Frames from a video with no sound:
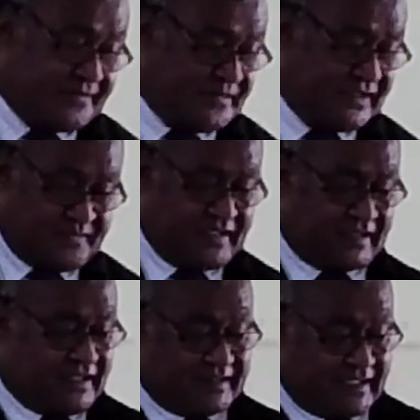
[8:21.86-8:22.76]
vi kemundi na
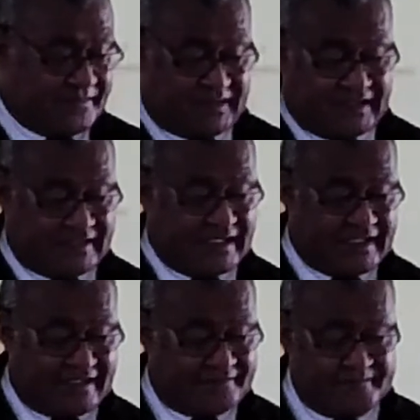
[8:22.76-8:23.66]
tata botikin
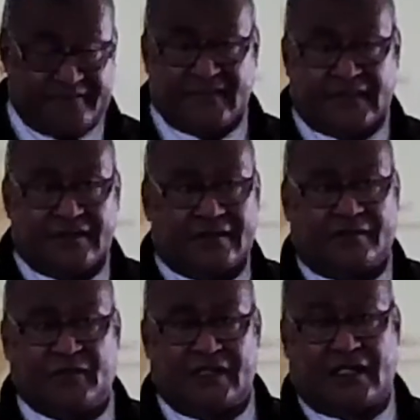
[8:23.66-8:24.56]
na.
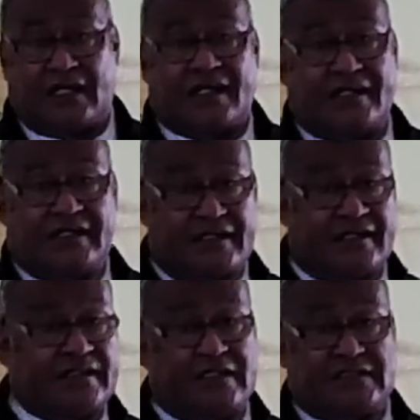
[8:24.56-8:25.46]
We are hearing
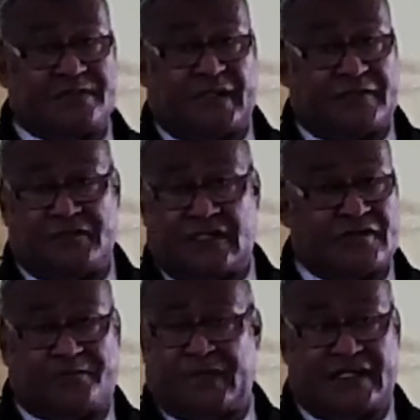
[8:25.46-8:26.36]
things, but we are
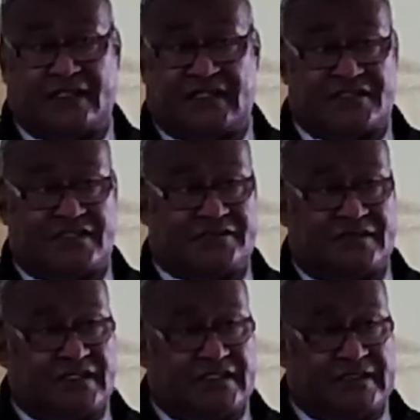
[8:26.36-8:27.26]
not paying attention to
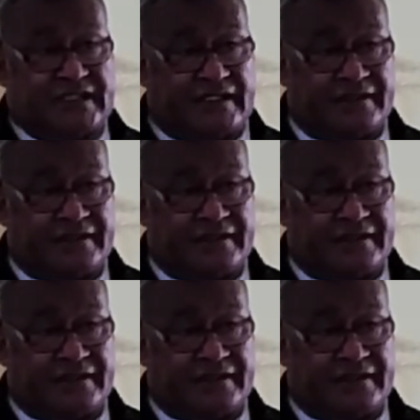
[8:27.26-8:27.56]
the detail.